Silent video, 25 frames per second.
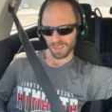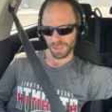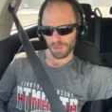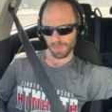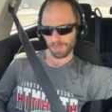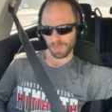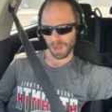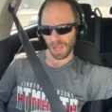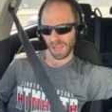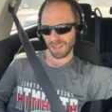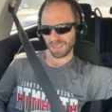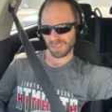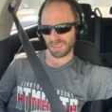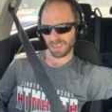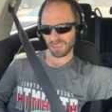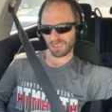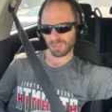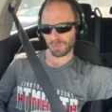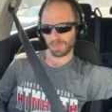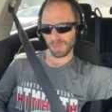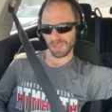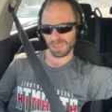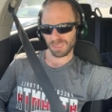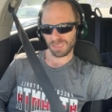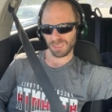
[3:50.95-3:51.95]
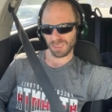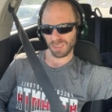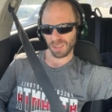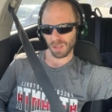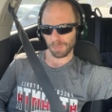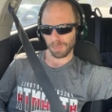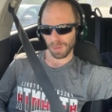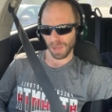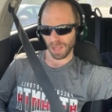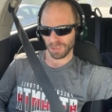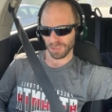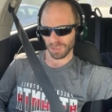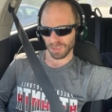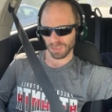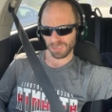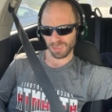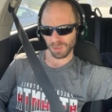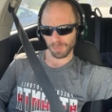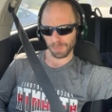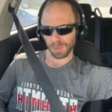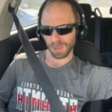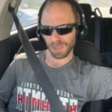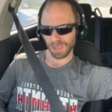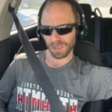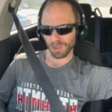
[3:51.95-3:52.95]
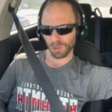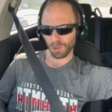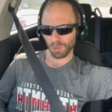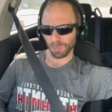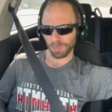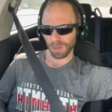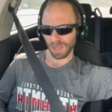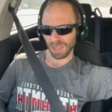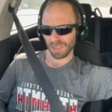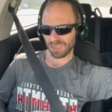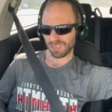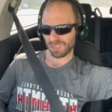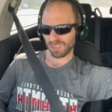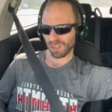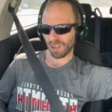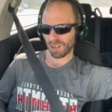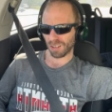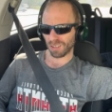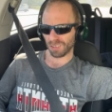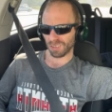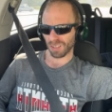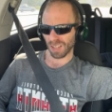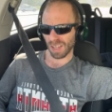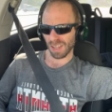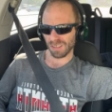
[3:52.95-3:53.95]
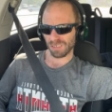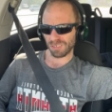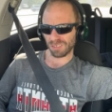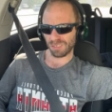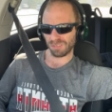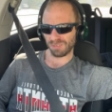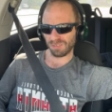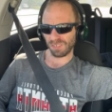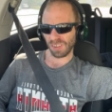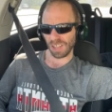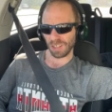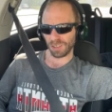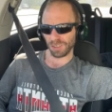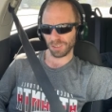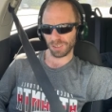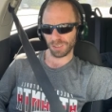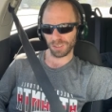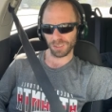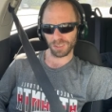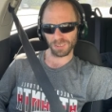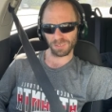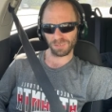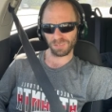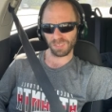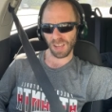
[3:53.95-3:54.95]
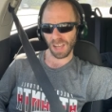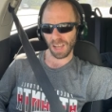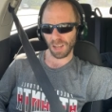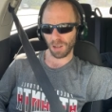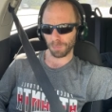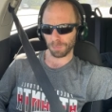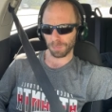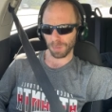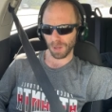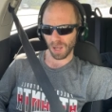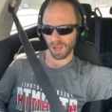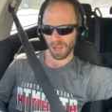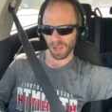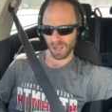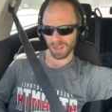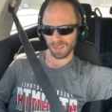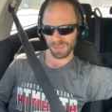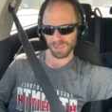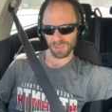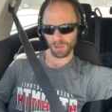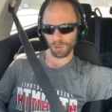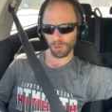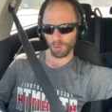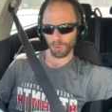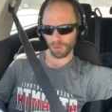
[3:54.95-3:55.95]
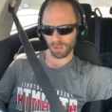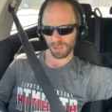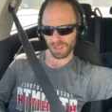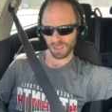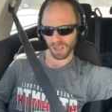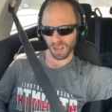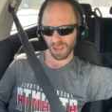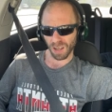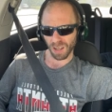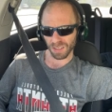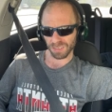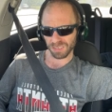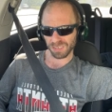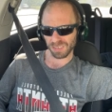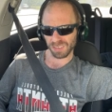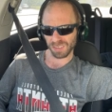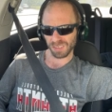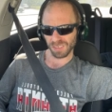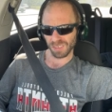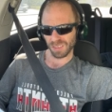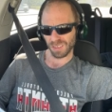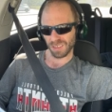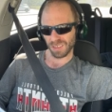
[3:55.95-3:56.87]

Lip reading: by dismissing appellant's appeal based on alleged failure to file bond or cost